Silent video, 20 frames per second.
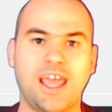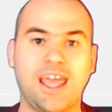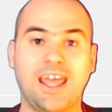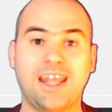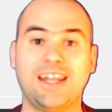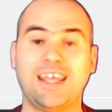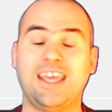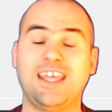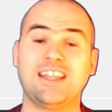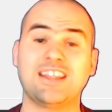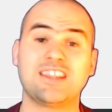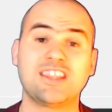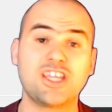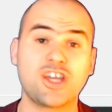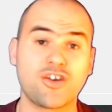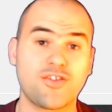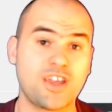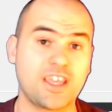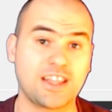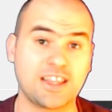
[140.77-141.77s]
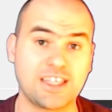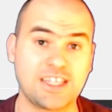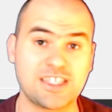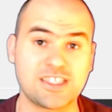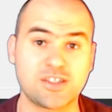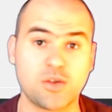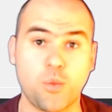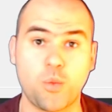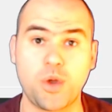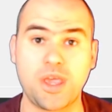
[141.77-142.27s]
and in theory at
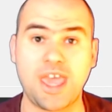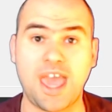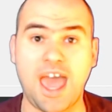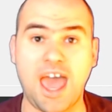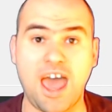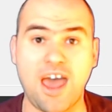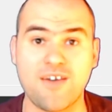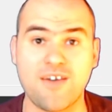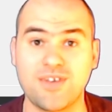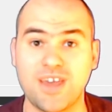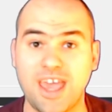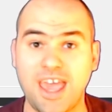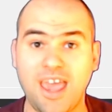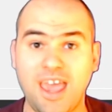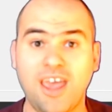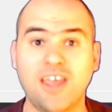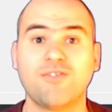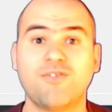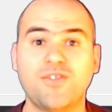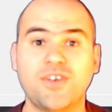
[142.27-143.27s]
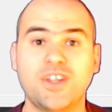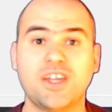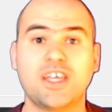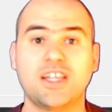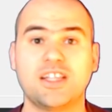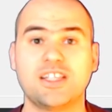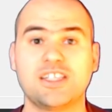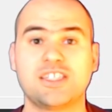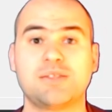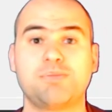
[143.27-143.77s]
least, we have
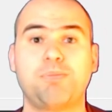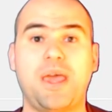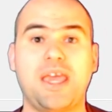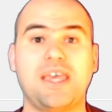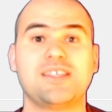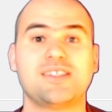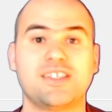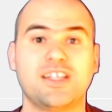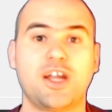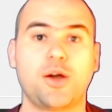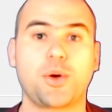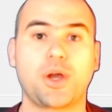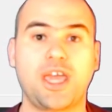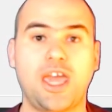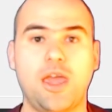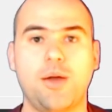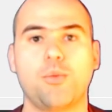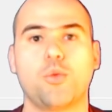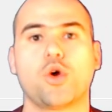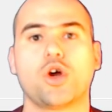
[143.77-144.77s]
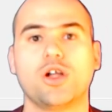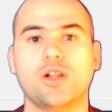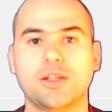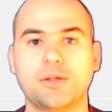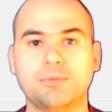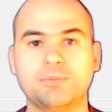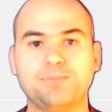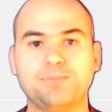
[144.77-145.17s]
infinite space in our game world.